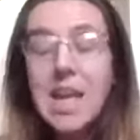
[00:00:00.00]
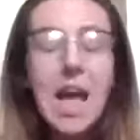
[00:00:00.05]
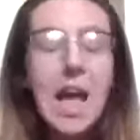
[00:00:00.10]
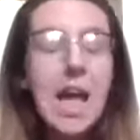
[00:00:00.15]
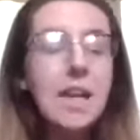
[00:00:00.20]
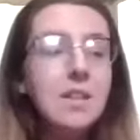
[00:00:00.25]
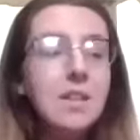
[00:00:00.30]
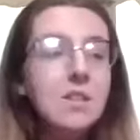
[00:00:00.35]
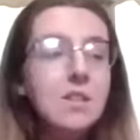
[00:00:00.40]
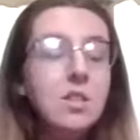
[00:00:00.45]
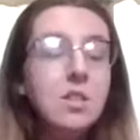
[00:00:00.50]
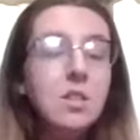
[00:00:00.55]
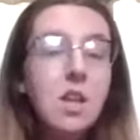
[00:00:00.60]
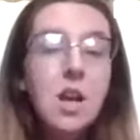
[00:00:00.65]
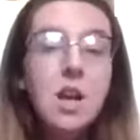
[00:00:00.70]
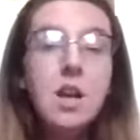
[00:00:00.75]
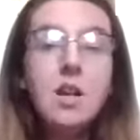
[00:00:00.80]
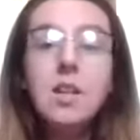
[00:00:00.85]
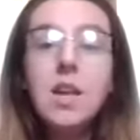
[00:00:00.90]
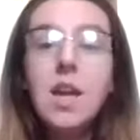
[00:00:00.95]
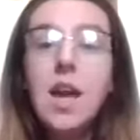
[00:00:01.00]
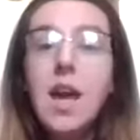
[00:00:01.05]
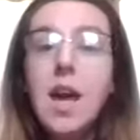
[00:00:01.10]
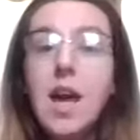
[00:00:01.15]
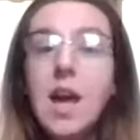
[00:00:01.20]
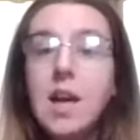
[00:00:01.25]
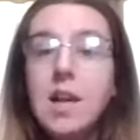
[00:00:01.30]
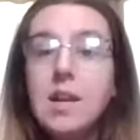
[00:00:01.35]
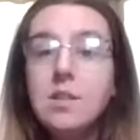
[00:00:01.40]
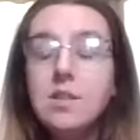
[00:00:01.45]
And as long
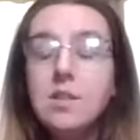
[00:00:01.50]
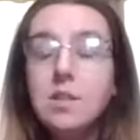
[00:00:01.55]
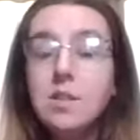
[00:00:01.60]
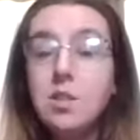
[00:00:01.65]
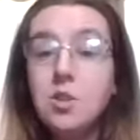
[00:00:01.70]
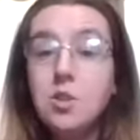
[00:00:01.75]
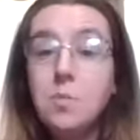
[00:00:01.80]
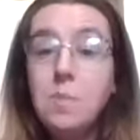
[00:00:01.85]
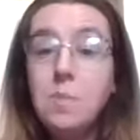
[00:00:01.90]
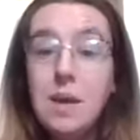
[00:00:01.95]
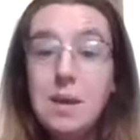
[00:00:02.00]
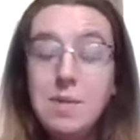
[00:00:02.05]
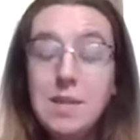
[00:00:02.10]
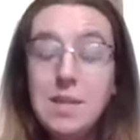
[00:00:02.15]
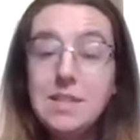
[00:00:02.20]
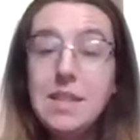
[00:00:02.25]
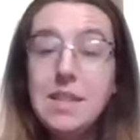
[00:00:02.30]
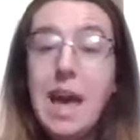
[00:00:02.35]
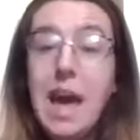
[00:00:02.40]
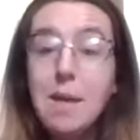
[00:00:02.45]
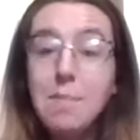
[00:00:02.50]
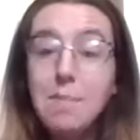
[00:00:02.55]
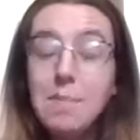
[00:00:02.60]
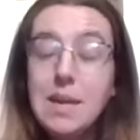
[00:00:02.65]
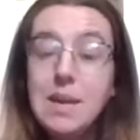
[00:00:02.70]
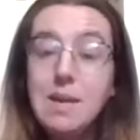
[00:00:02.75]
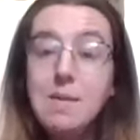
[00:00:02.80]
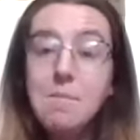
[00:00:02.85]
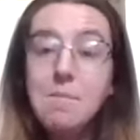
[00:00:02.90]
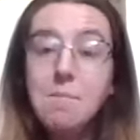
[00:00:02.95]
as, baby is
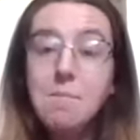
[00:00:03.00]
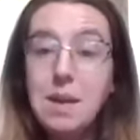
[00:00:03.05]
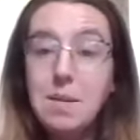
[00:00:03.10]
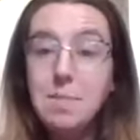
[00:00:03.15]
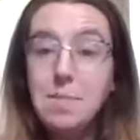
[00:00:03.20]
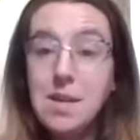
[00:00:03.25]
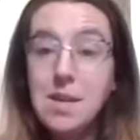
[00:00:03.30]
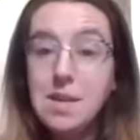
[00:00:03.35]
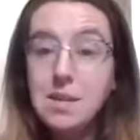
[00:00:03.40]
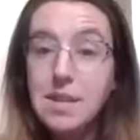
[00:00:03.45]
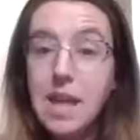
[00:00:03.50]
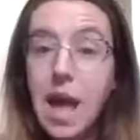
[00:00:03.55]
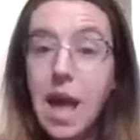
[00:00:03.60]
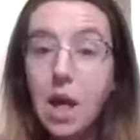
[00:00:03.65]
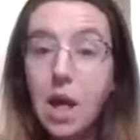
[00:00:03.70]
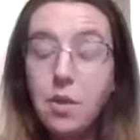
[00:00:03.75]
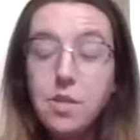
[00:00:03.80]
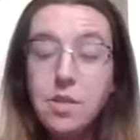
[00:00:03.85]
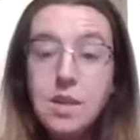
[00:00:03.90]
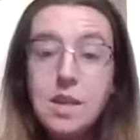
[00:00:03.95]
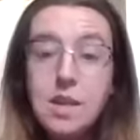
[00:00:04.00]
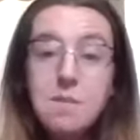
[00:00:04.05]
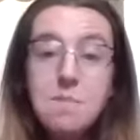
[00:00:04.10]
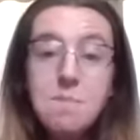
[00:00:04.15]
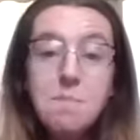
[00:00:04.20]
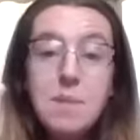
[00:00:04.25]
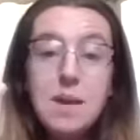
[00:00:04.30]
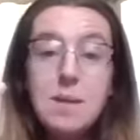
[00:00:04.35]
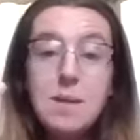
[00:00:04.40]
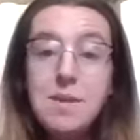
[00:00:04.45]
happy, baby is healthy,
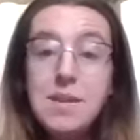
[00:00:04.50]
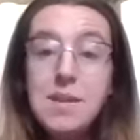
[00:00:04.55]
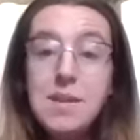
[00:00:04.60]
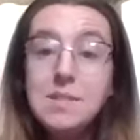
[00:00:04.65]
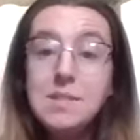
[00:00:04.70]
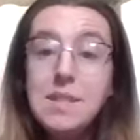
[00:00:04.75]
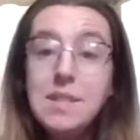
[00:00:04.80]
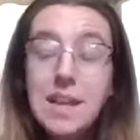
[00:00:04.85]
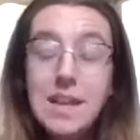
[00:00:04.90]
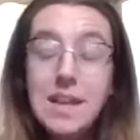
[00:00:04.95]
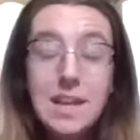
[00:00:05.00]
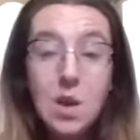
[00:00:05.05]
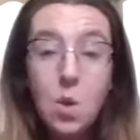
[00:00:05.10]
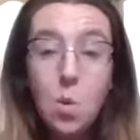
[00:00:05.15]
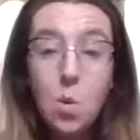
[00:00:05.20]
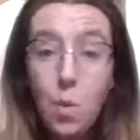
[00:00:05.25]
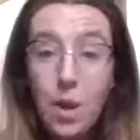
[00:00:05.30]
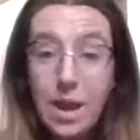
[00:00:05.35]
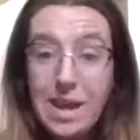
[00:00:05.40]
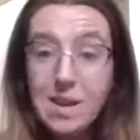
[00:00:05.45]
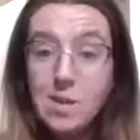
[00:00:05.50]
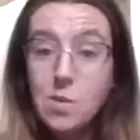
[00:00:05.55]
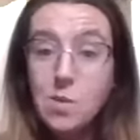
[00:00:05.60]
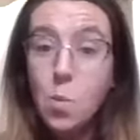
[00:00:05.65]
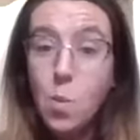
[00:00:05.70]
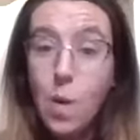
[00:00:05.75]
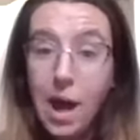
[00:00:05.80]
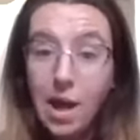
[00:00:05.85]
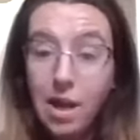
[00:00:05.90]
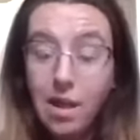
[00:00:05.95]
baby is gaining weight
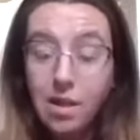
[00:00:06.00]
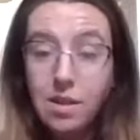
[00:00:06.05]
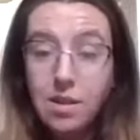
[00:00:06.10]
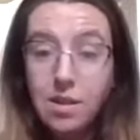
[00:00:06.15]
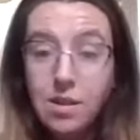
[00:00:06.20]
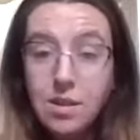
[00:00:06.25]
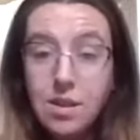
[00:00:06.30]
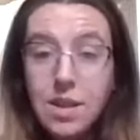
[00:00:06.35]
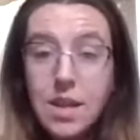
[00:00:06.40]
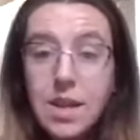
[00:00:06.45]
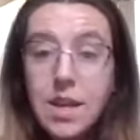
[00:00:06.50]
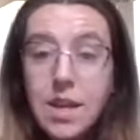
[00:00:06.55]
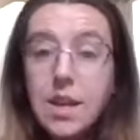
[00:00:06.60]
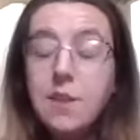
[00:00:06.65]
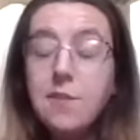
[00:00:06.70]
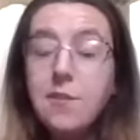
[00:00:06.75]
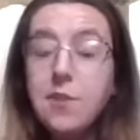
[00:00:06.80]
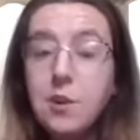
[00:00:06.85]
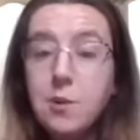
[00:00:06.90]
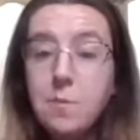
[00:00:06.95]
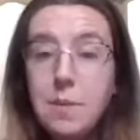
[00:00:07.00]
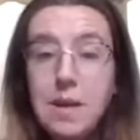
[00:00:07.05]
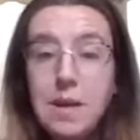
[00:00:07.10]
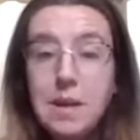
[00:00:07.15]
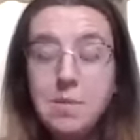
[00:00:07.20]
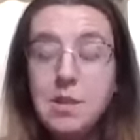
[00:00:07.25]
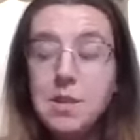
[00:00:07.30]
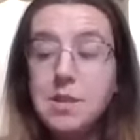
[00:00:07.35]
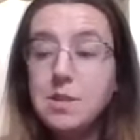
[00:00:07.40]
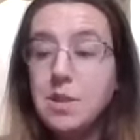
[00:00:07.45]
well, if your
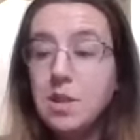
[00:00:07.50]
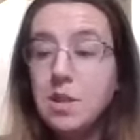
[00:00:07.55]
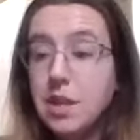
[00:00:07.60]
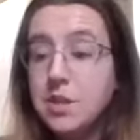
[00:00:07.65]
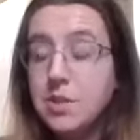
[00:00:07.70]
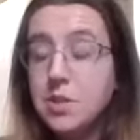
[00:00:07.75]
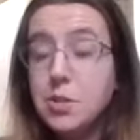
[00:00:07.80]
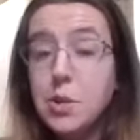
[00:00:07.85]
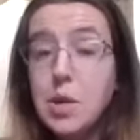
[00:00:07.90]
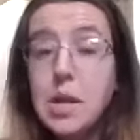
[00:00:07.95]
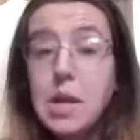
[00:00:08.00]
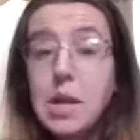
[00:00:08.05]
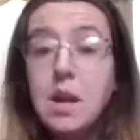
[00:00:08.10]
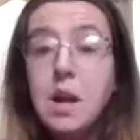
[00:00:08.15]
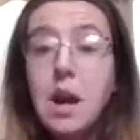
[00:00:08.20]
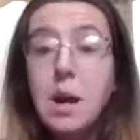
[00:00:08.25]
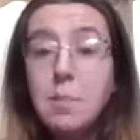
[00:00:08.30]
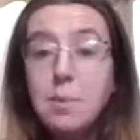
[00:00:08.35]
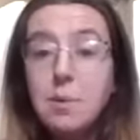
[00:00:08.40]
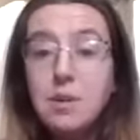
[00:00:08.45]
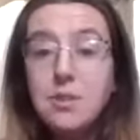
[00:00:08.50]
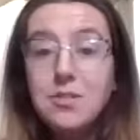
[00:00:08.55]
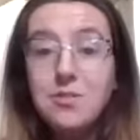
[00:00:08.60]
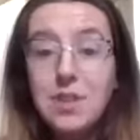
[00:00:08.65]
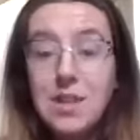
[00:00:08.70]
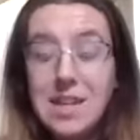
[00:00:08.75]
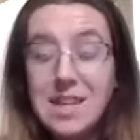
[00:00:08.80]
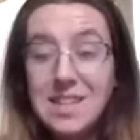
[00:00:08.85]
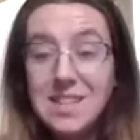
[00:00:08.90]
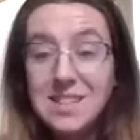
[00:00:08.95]
baby is clustering a couple of
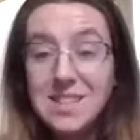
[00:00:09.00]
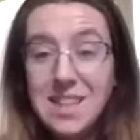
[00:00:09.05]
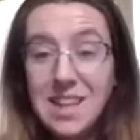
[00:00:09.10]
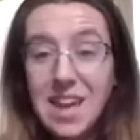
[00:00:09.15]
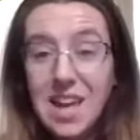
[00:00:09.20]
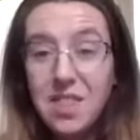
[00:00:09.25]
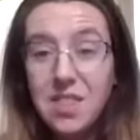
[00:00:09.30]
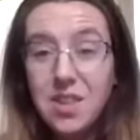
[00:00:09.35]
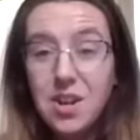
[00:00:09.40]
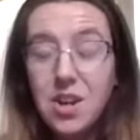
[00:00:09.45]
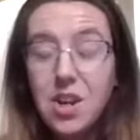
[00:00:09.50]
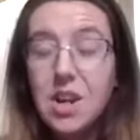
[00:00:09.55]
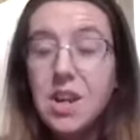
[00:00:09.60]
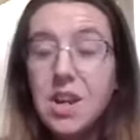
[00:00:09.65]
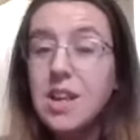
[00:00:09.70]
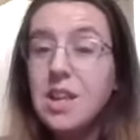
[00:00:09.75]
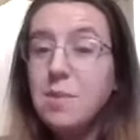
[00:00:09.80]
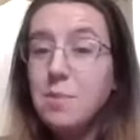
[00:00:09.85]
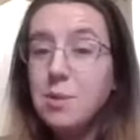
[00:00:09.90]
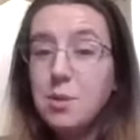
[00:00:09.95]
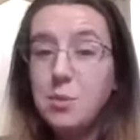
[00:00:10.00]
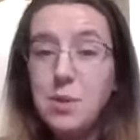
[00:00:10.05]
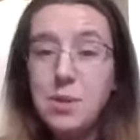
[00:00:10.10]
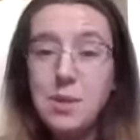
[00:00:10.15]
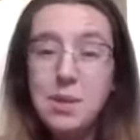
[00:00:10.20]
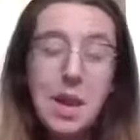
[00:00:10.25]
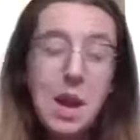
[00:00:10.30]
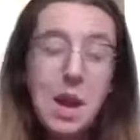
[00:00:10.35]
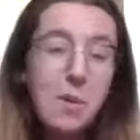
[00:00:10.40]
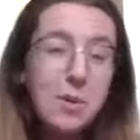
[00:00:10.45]
feedings together between
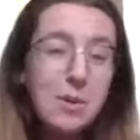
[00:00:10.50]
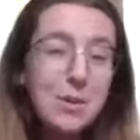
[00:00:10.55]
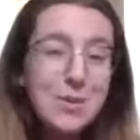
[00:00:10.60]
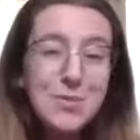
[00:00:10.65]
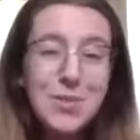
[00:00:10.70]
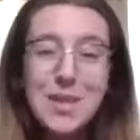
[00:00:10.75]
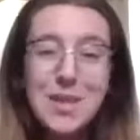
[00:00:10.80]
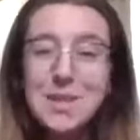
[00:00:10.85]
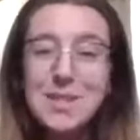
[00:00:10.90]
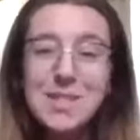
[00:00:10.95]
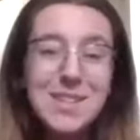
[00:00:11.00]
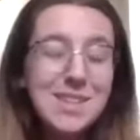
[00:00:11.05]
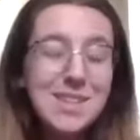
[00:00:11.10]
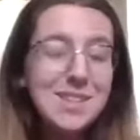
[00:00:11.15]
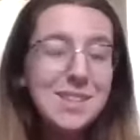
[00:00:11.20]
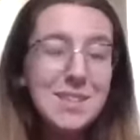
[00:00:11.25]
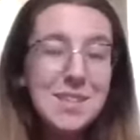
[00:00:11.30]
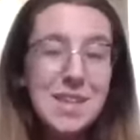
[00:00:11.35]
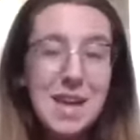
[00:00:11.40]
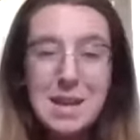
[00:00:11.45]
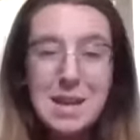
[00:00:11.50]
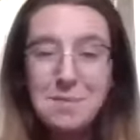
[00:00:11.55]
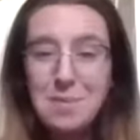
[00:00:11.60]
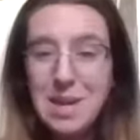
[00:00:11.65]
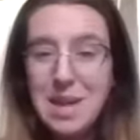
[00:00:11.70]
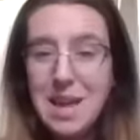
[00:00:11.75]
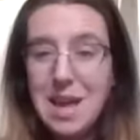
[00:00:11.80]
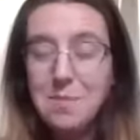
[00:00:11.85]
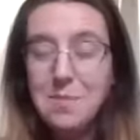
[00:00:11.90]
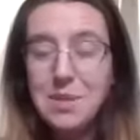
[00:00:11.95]
the hours of like 6 to 10
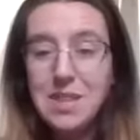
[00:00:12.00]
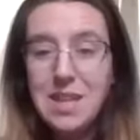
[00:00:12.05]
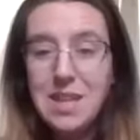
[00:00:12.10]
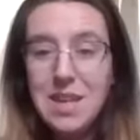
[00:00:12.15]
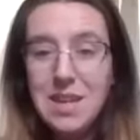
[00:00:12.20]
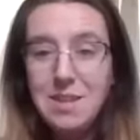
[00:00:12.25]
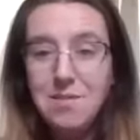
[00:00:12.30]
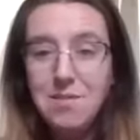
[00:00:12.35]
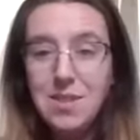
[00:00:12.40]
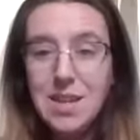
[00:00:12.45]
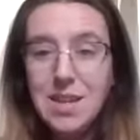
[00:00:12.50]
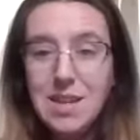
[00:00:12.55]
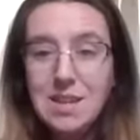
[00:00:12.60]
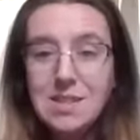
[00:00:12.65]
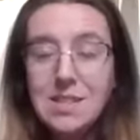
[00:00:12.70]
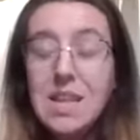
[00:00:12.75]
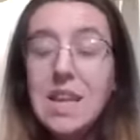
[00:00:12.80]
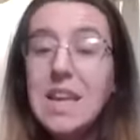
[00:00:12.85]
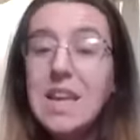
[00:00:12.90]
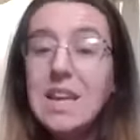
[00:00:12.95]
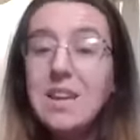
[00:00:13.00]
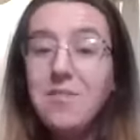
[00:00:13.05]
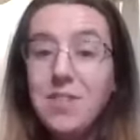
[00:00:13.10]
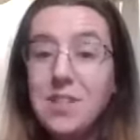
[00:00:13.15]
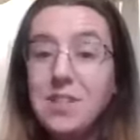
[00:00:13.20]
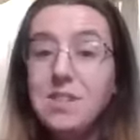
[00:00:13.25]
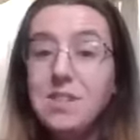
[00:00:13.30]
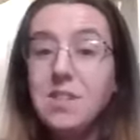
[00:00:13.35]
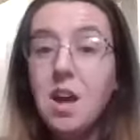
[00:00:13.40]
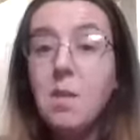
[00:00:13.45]
p.m. in the evenings, if
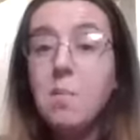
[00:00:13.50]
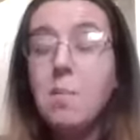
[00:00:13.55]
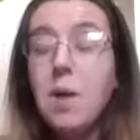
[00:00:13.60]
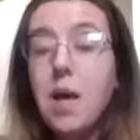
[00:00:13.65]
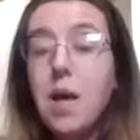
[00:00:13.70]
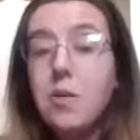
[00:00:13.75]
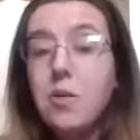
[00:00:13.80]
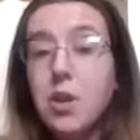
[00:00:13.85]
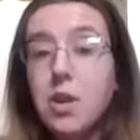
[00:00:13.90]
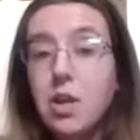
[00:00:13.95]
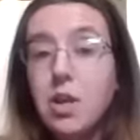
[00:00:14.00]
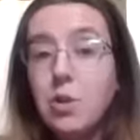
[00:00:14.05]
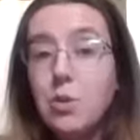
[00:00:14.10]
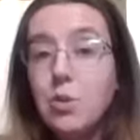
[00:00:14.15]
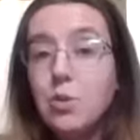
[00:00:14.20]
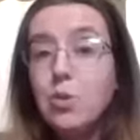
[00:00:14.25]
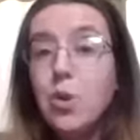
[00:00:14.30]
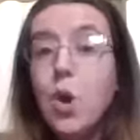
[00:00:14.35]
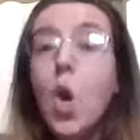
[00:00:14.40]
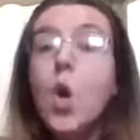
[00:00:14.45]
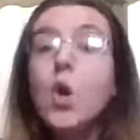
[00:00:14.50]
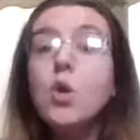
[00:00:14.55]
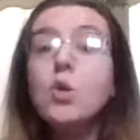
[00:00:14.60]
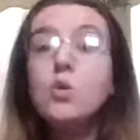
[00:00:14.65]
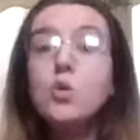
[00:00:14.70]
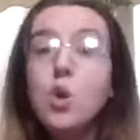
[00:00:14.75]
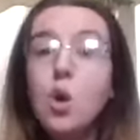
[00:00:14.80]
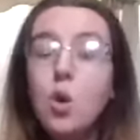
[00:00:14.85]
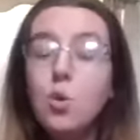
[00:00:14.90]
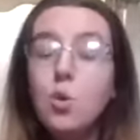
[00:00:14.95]
it's not bothering you,
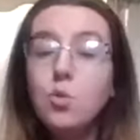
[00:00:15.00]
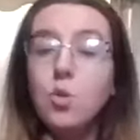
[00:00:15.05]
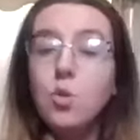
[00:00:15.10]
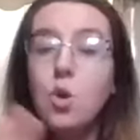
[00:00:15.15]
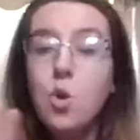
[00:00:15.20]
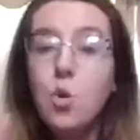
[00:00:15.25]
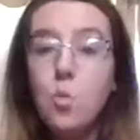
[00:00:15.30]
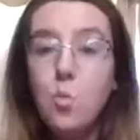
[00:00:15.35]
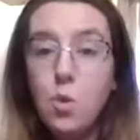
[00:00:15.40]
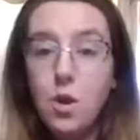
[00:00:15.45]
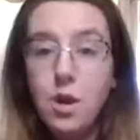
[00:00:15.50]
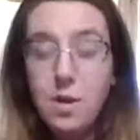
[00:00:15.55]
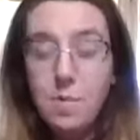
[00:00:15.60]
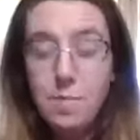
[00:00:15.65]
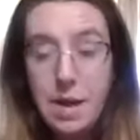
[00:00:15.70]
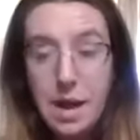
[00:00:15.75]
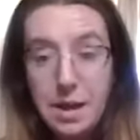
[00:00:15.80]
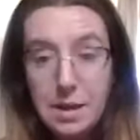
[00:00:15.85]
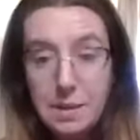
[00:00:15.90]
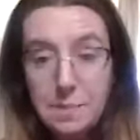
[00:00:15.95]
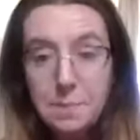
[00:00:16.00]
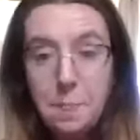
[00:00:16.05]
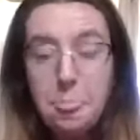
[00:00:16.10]
don't worry about it.